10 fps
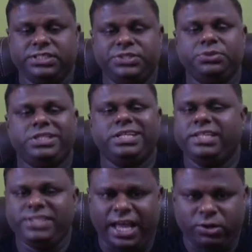using
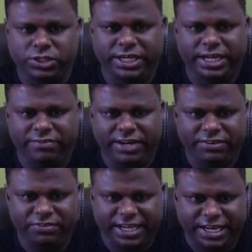this halogen
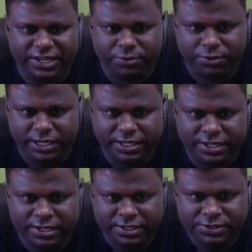derivative technique only.
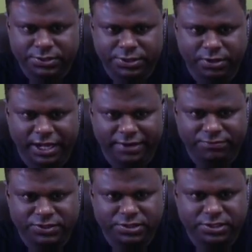So you
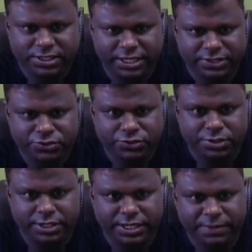have
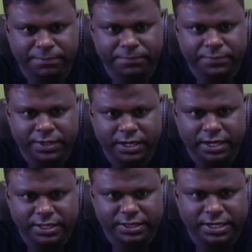CH3
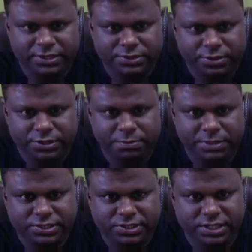and there is going to
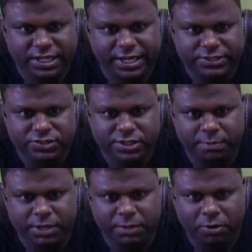be CH
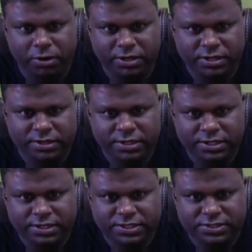double bond
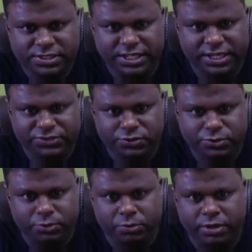
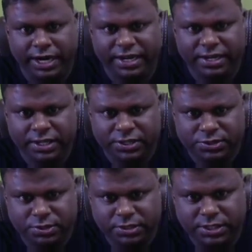CH2, right?
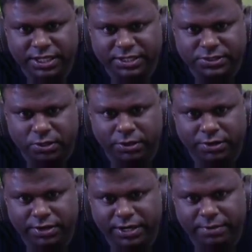So this
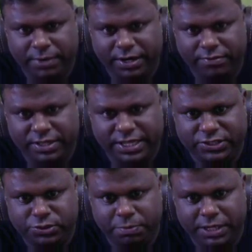on treatment with
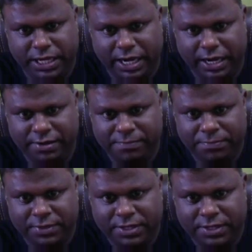HBr,